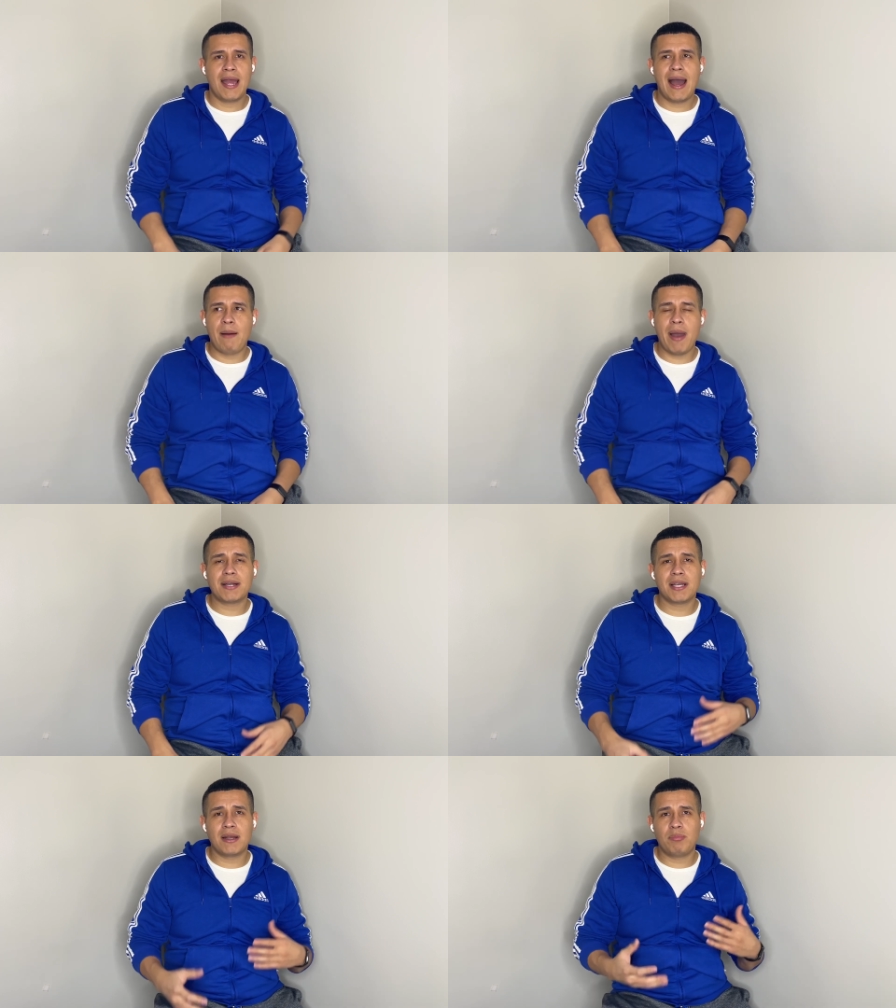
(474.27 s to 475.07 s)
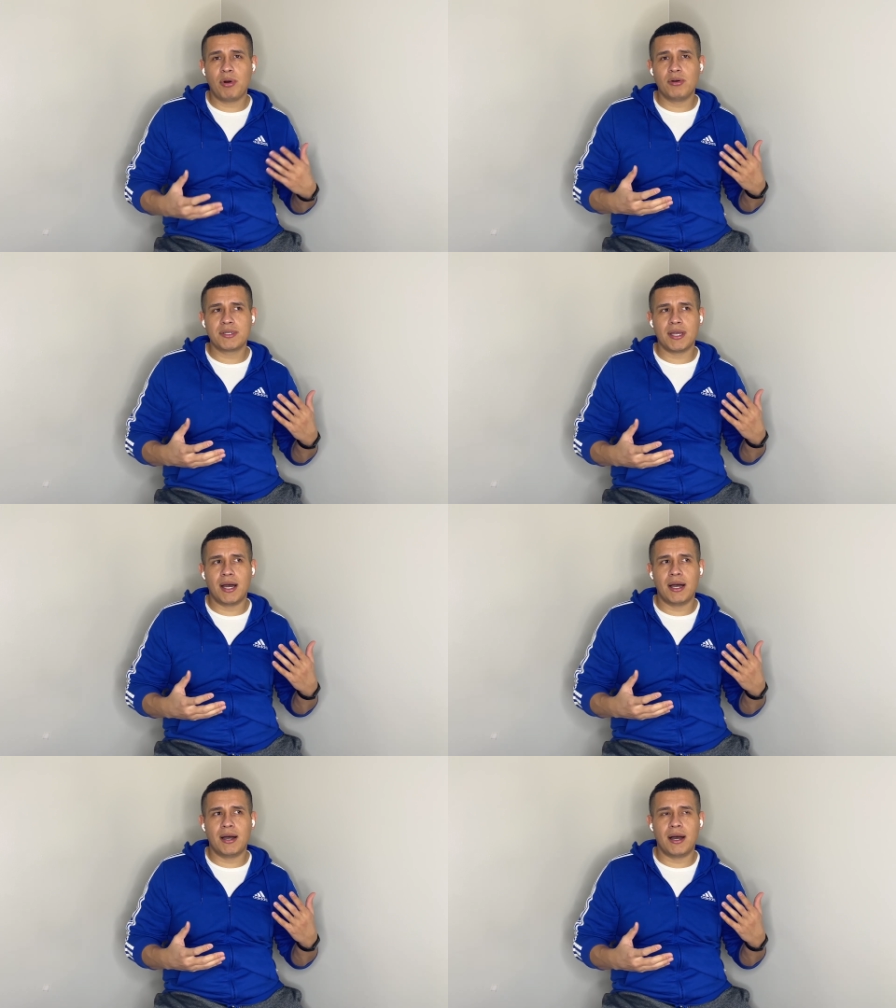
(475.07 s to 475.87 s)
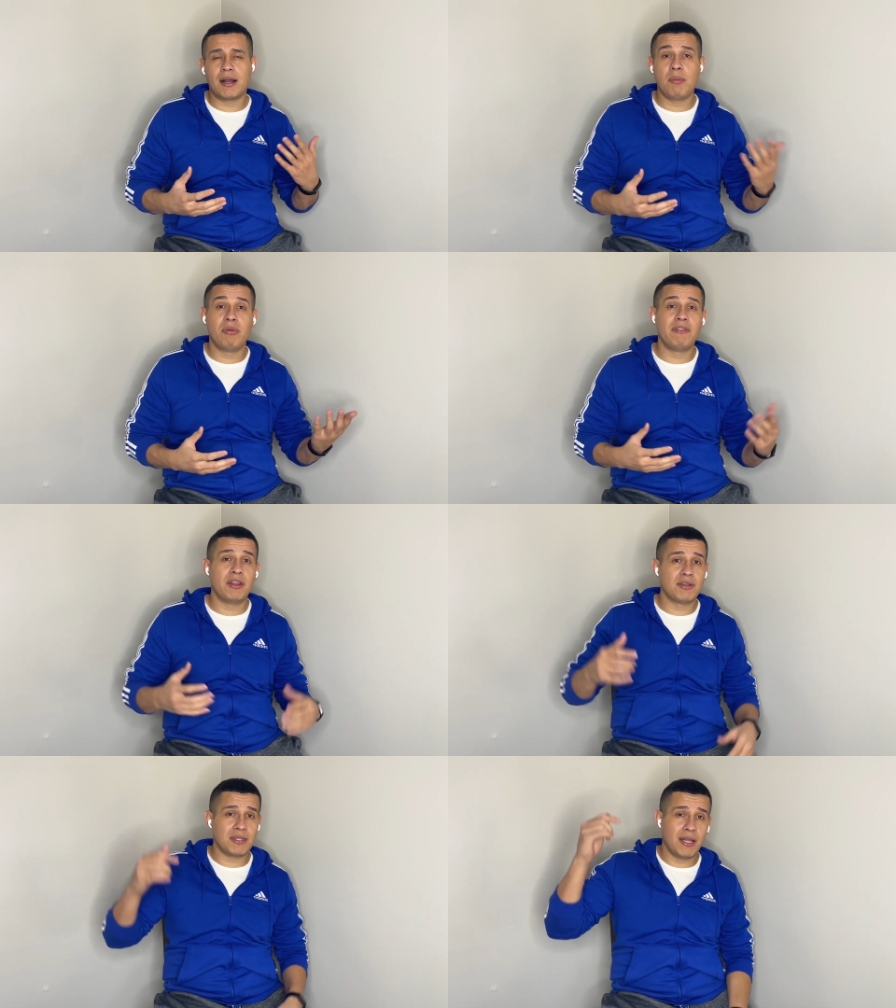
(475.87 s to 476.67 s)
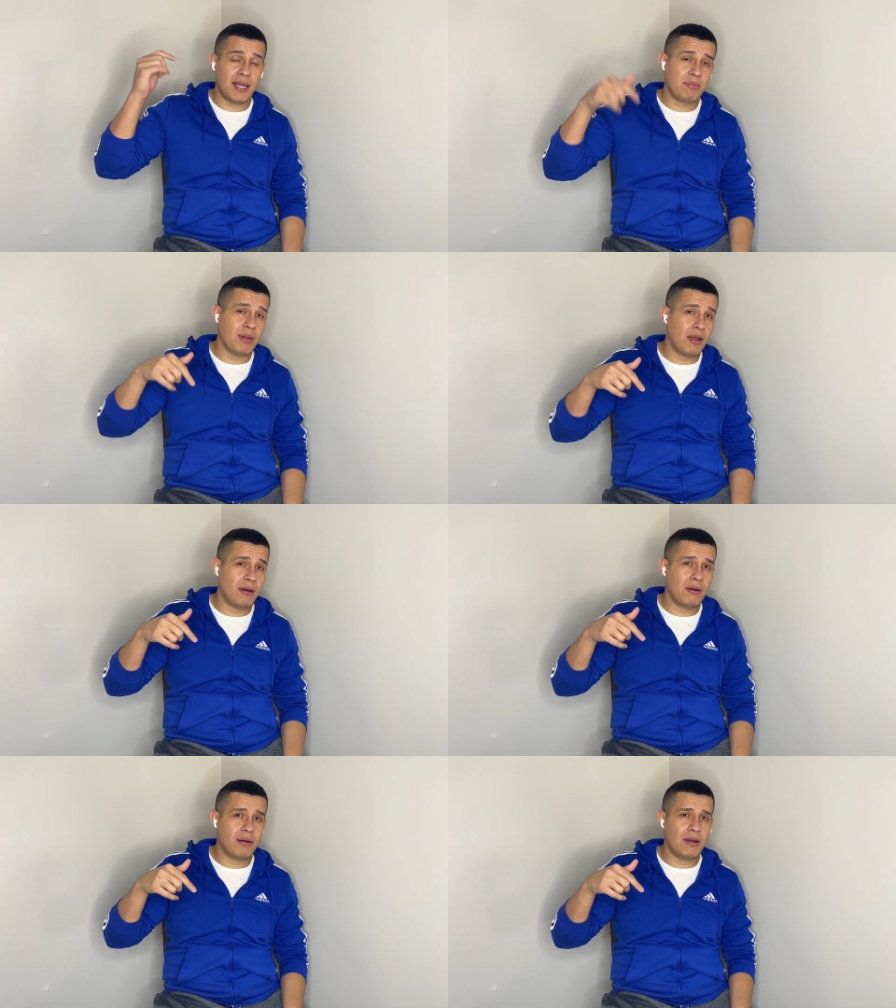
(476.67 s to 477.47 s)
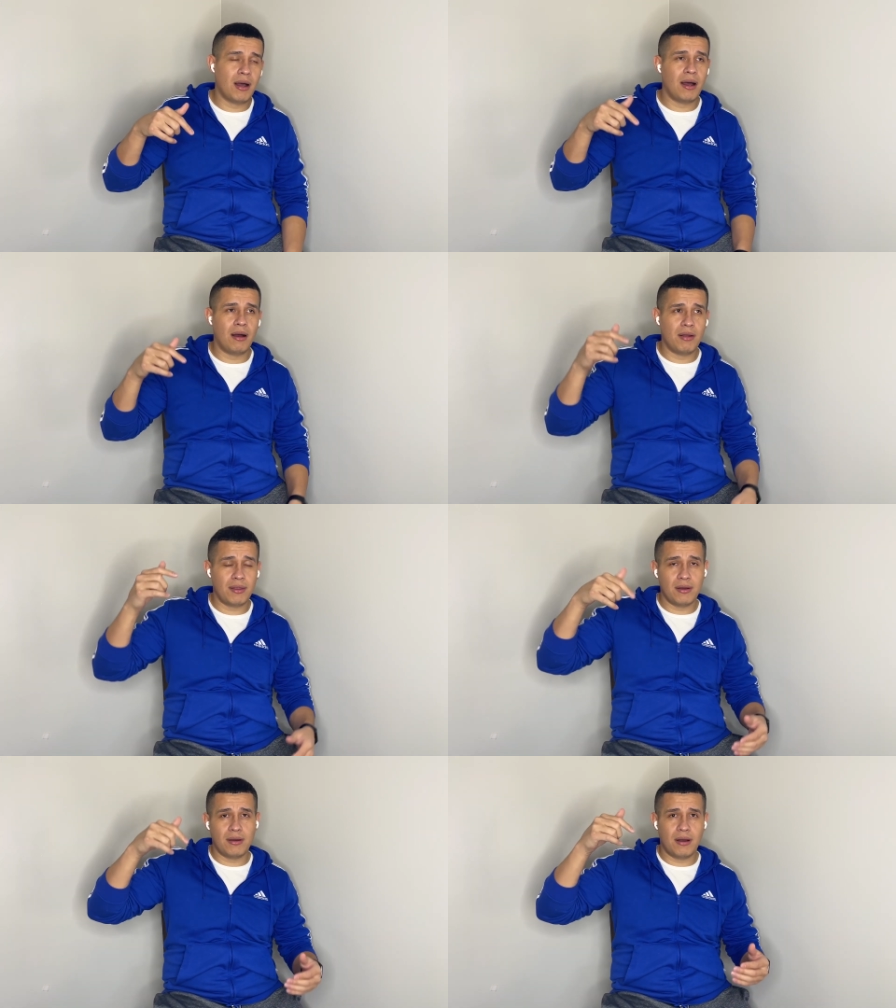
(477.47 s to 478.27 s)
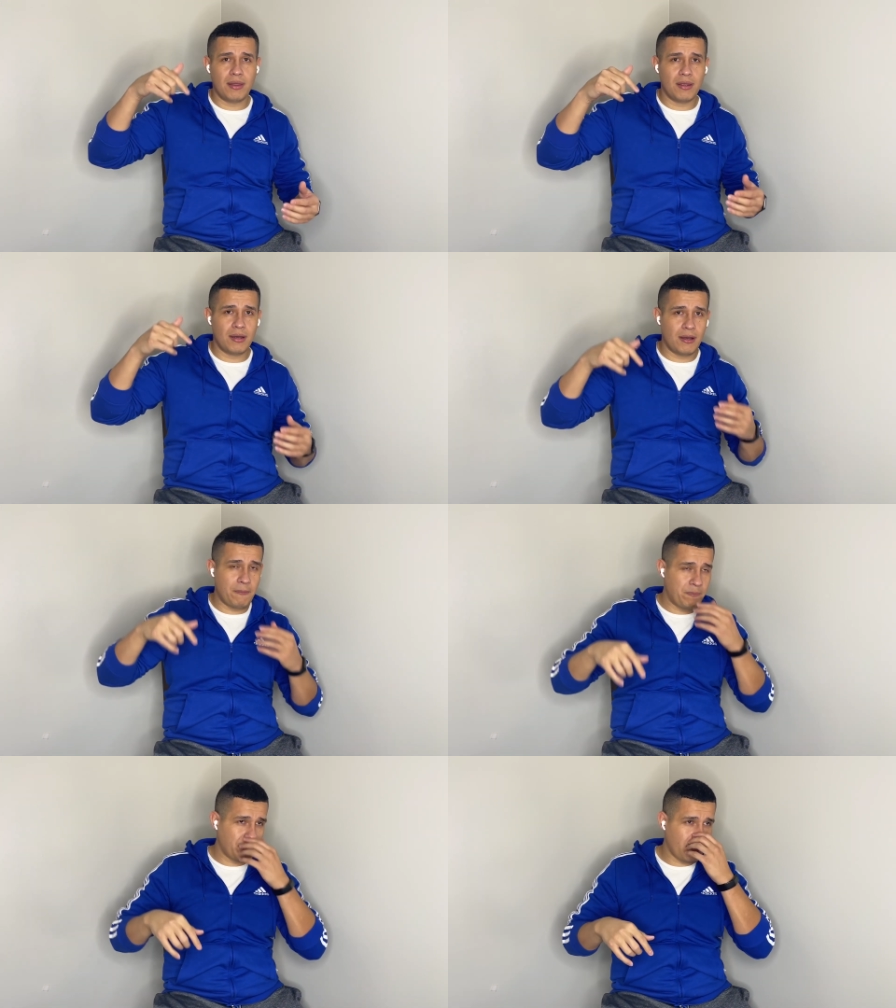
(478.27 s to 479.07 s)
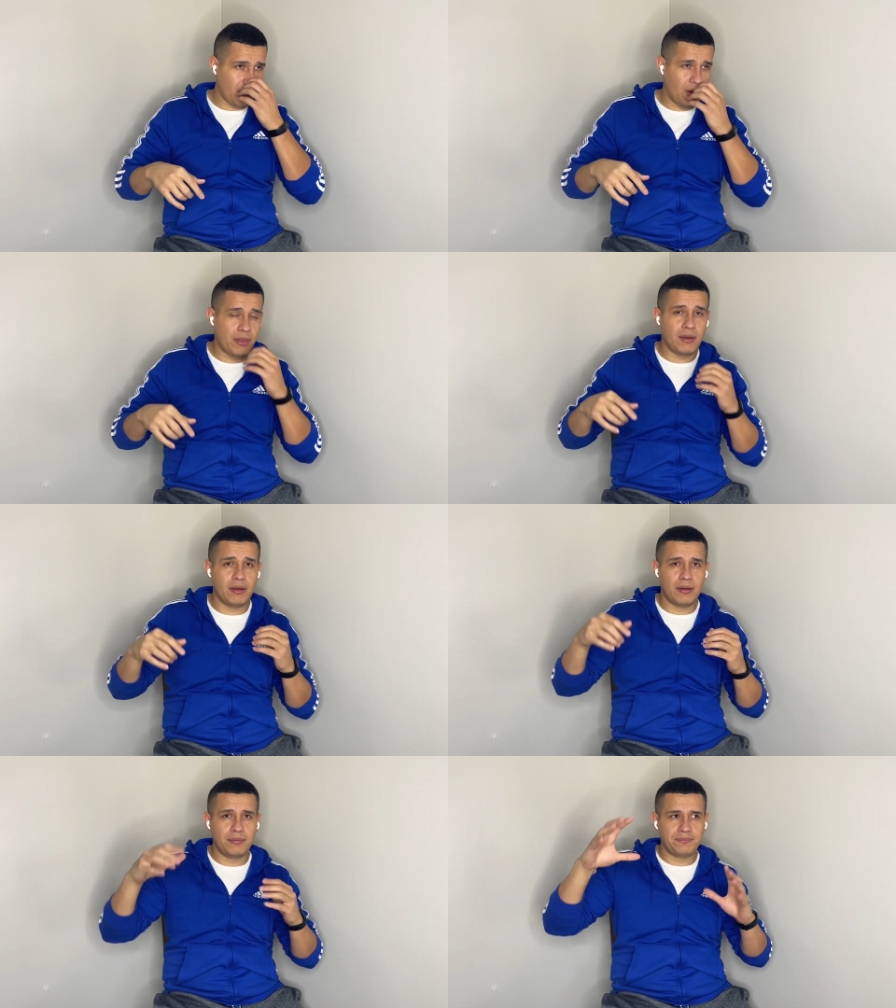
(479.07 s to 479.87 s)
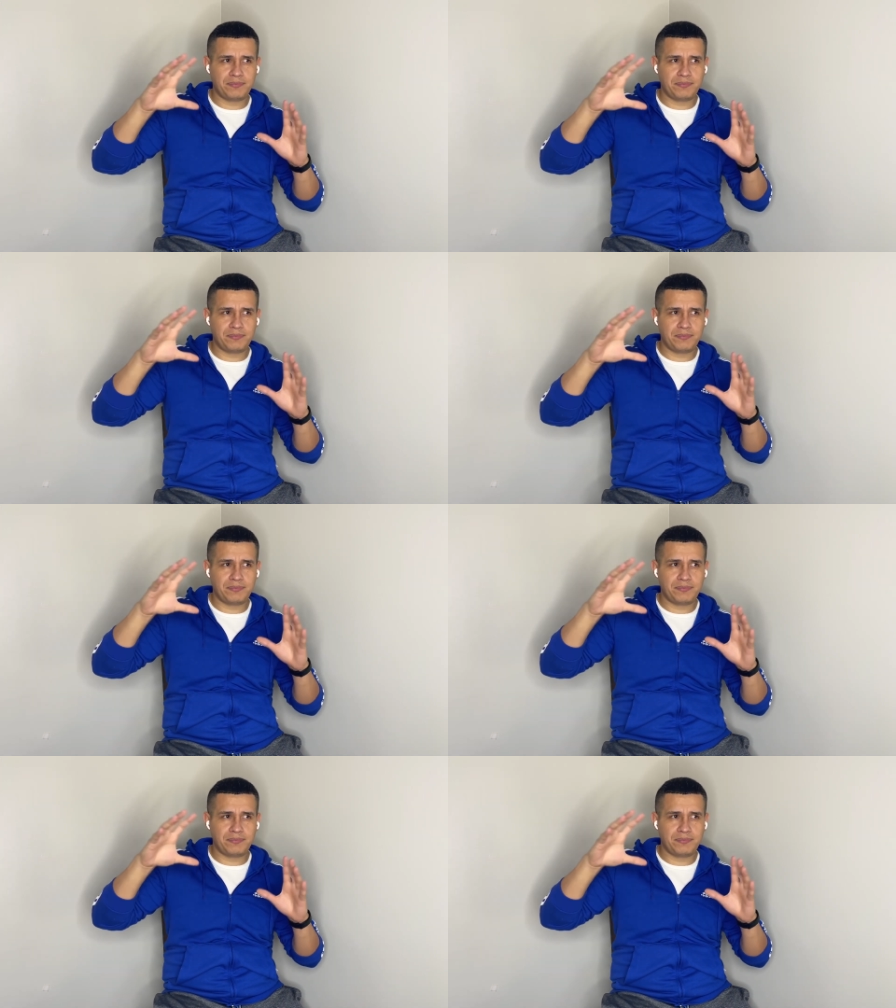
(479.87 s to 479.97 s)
I'm actually gonna post uh, a couple videos on the link below uh, on the on the on the um,